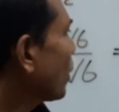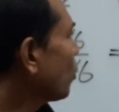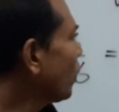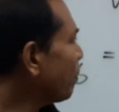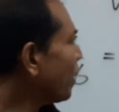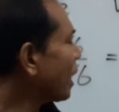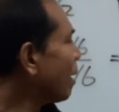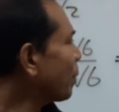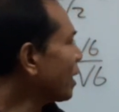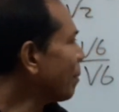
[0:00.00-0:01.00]
we pick
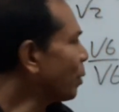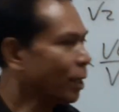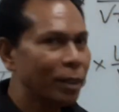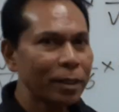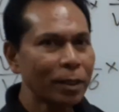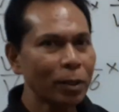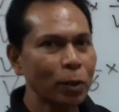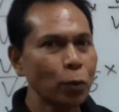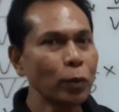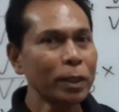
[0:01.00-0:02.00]
up a number
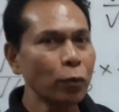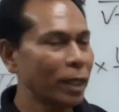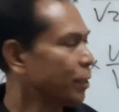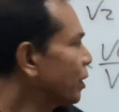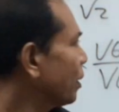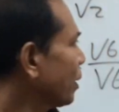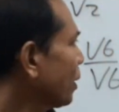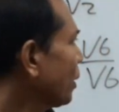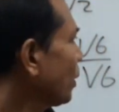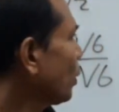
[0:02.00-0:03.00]
with which
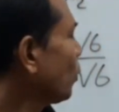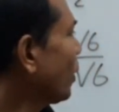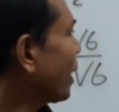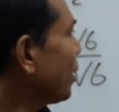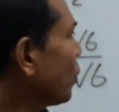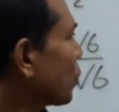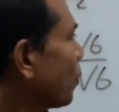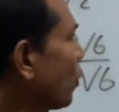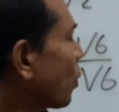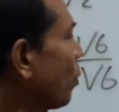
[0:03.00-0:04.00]
we can use
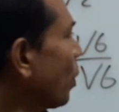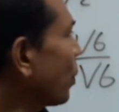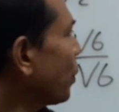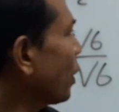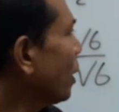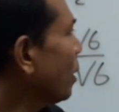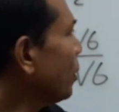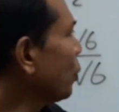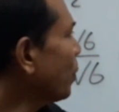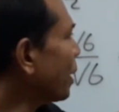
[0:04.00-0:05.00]
for both
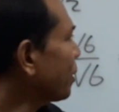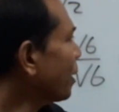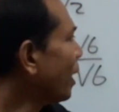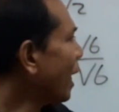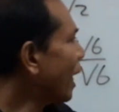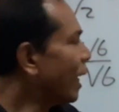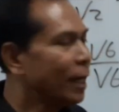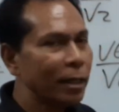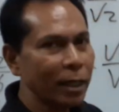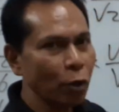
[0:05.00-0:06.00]
numerator
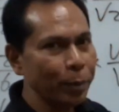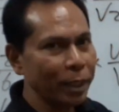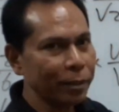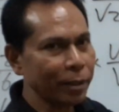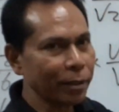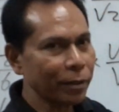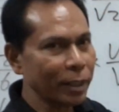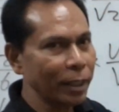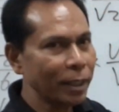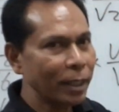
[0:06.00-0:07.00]
and denominator.
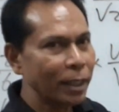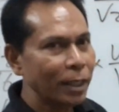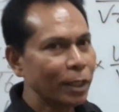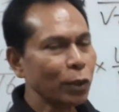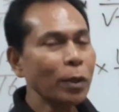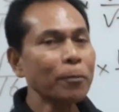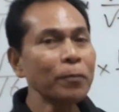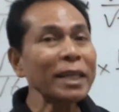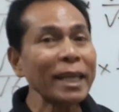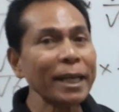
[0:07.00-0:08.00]
Okay, so if
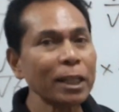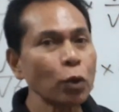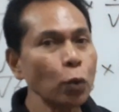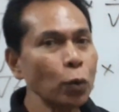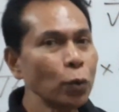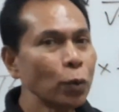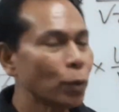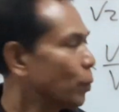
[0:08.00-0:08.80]
we take 2,